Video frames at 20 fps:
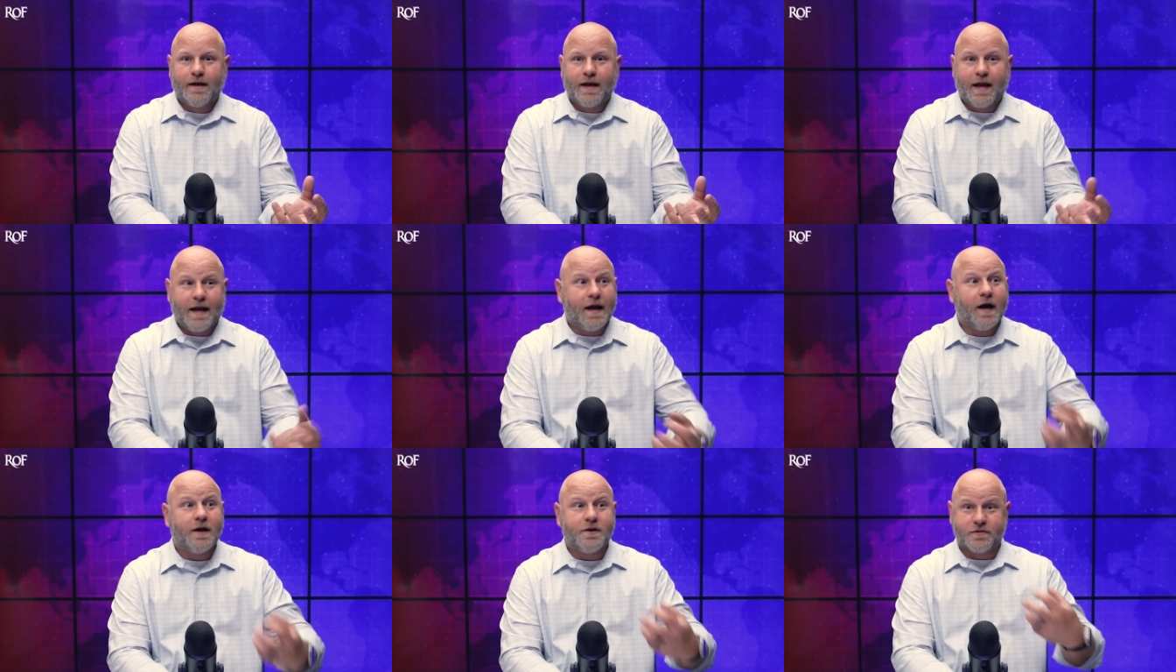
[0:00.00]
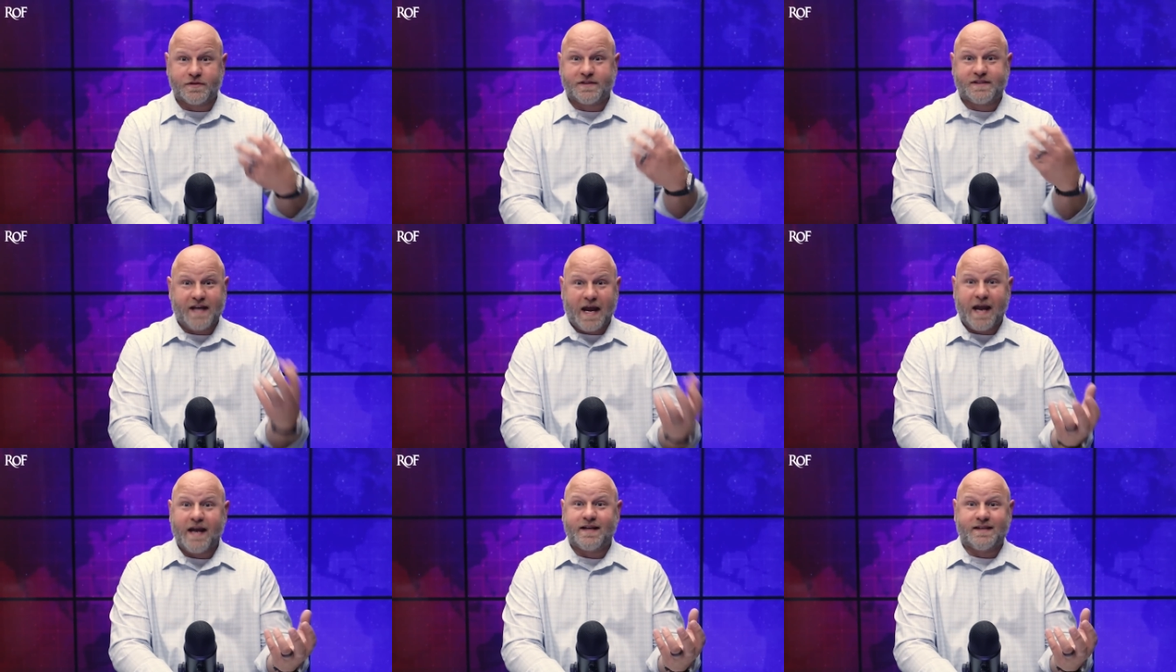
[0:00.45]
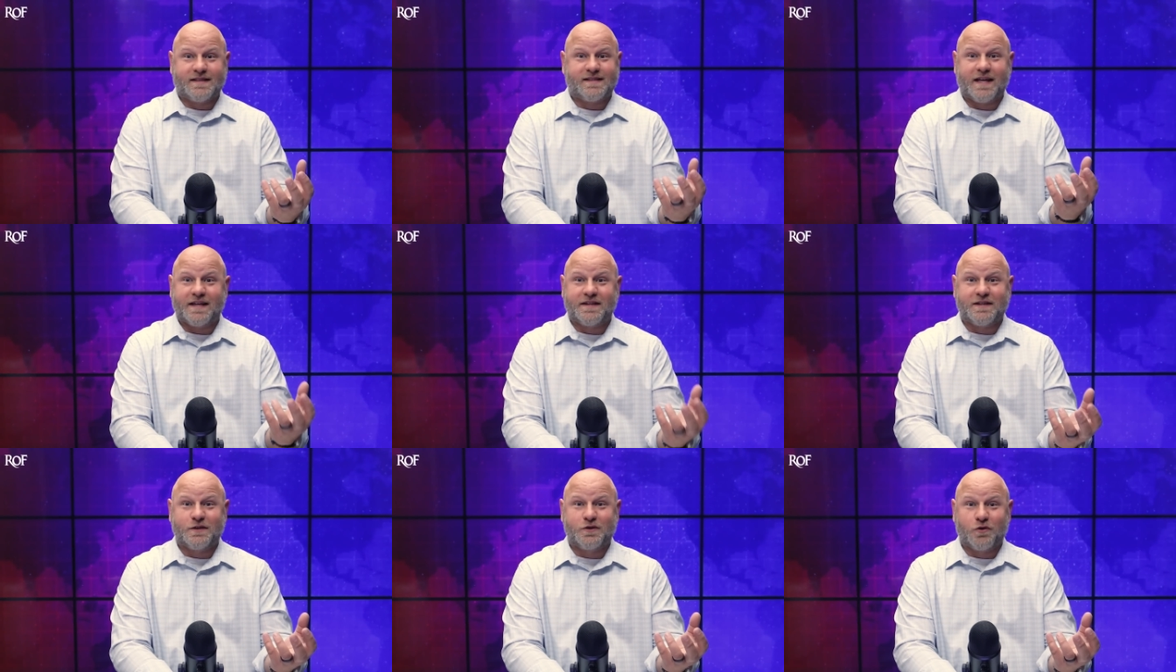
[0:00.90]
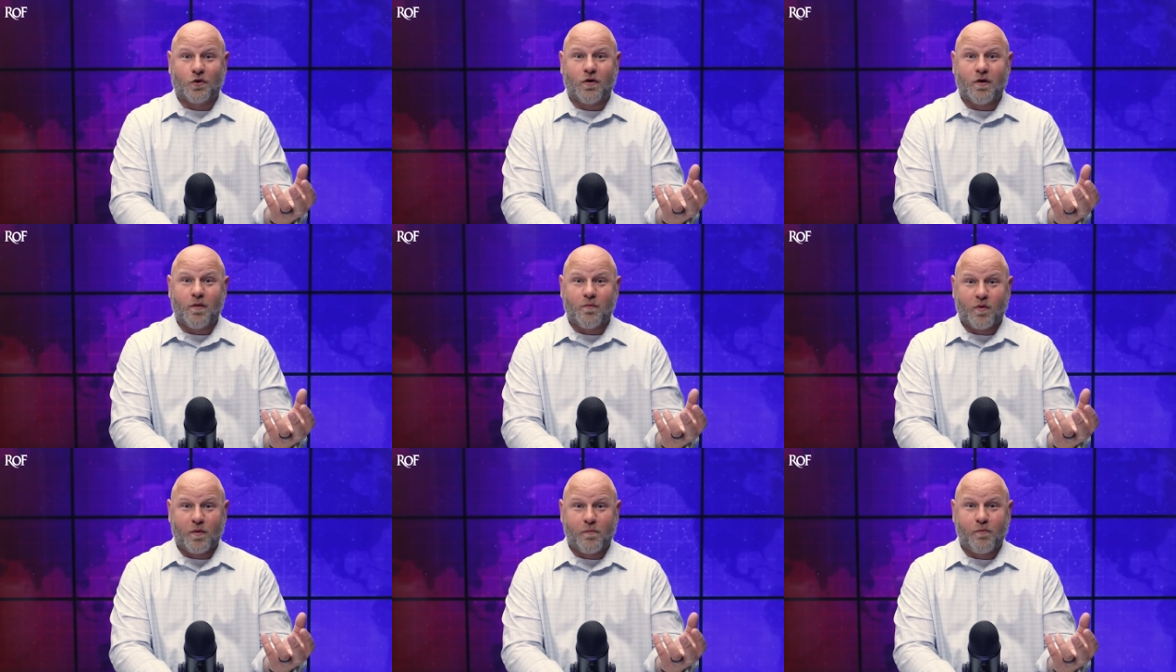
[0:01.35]
He understands that the
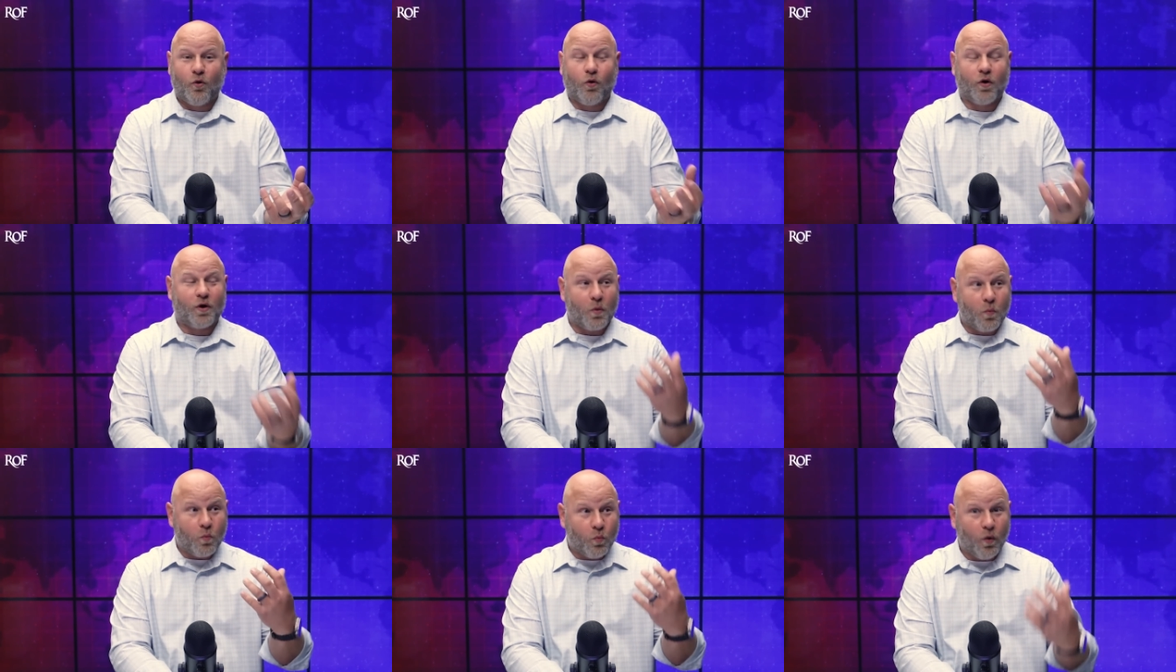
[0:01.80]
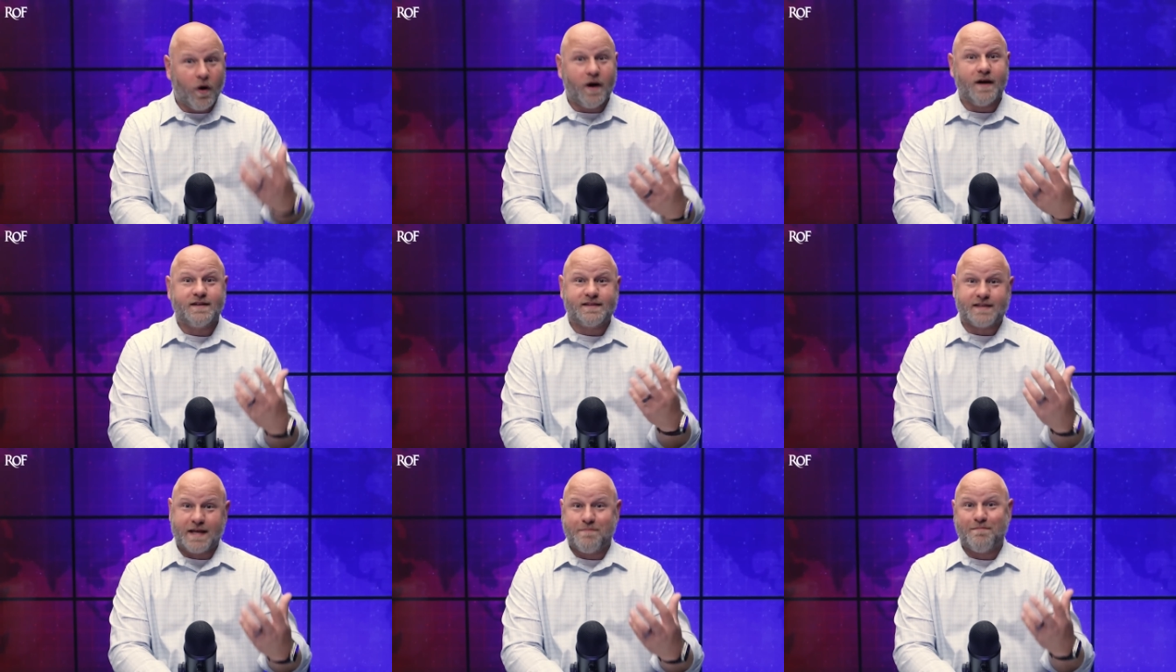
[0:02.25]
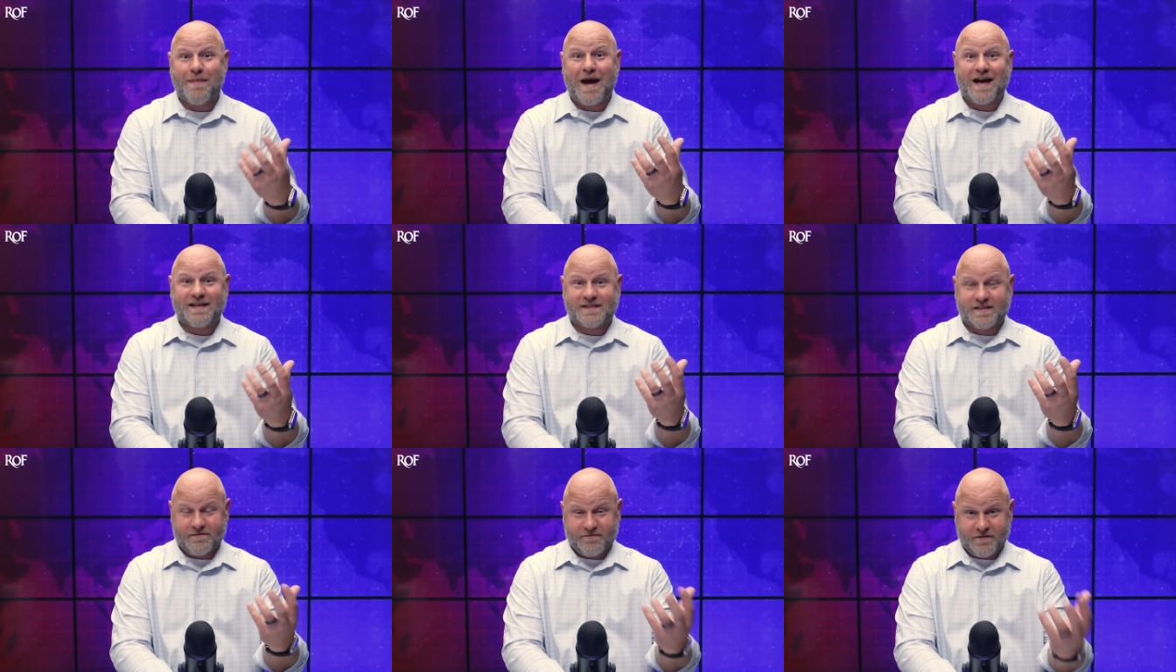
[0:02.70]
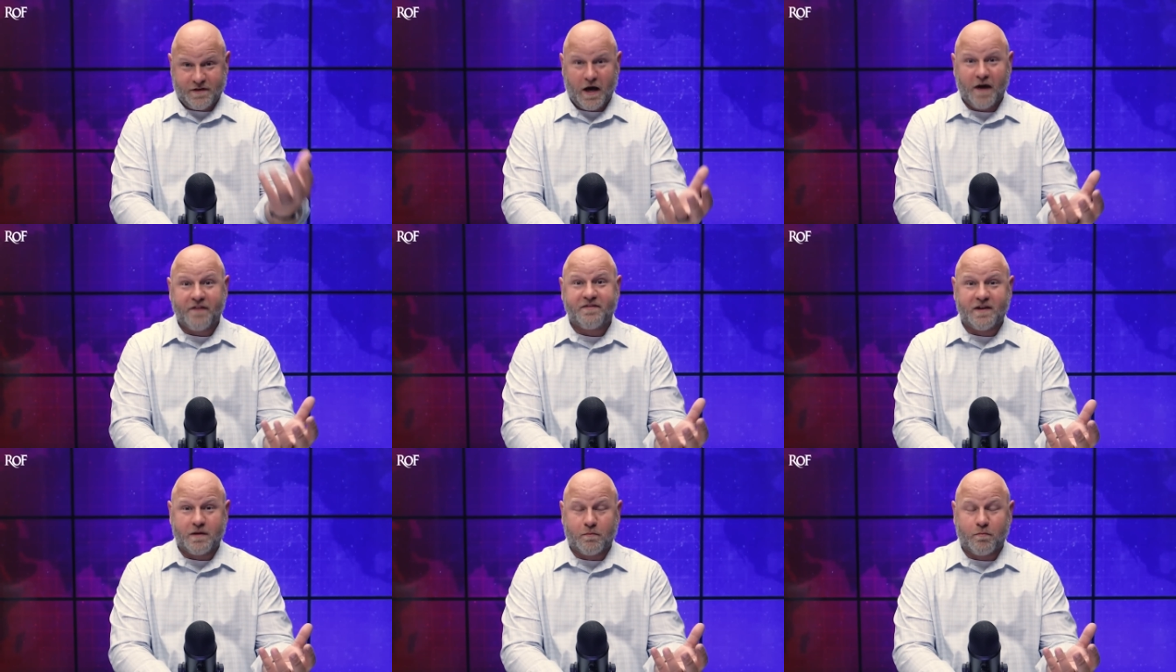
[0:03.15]
Durham report was a massive
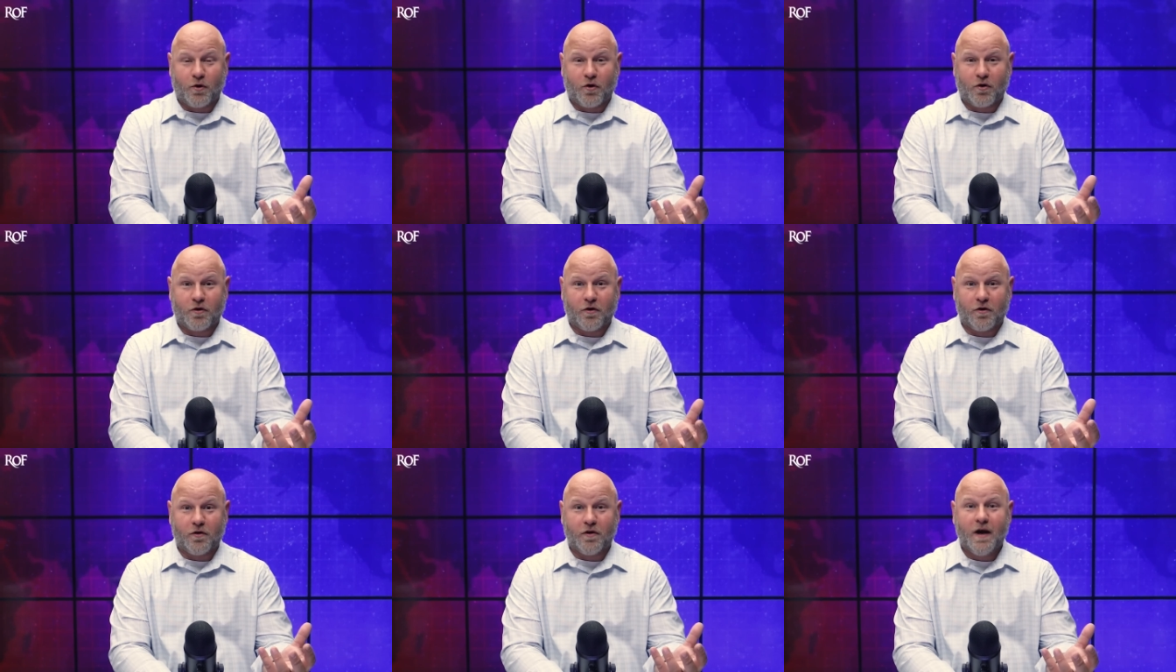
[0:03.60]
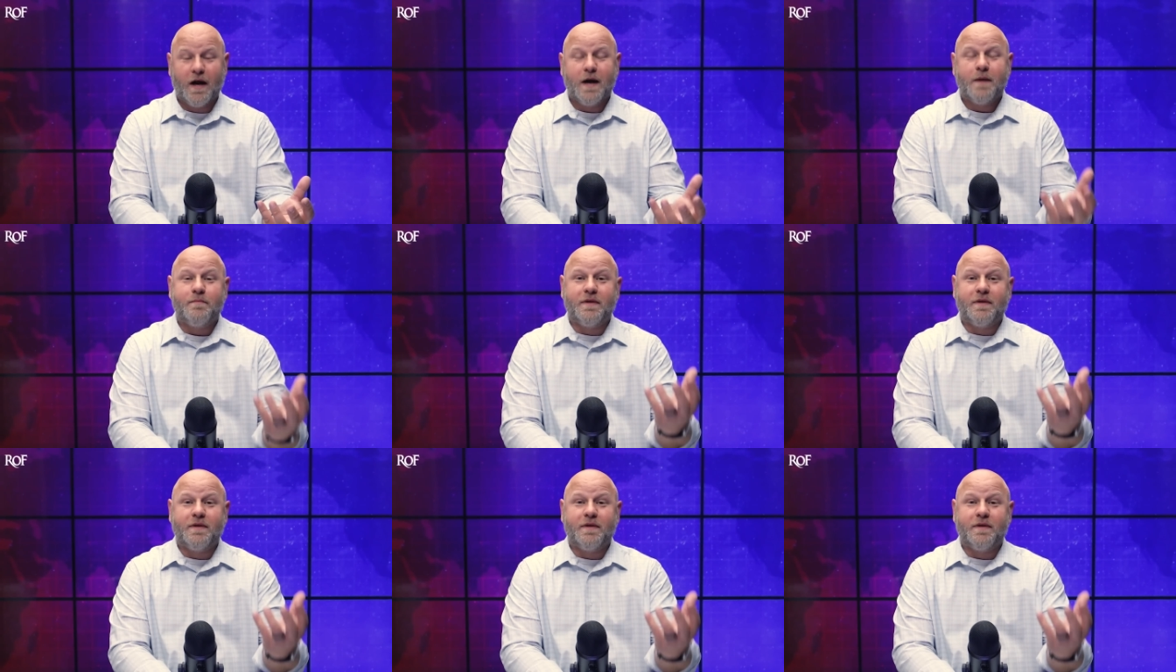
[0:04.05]
nothing burger